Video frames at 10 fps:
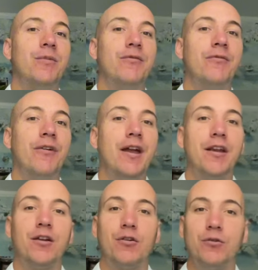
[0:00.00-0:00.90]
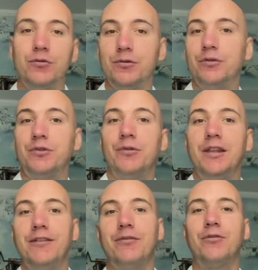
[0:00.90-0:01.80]
be very cool to
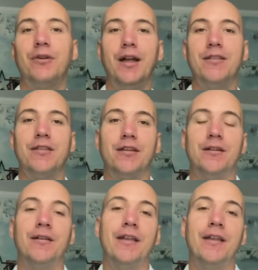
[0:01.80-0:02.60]
live together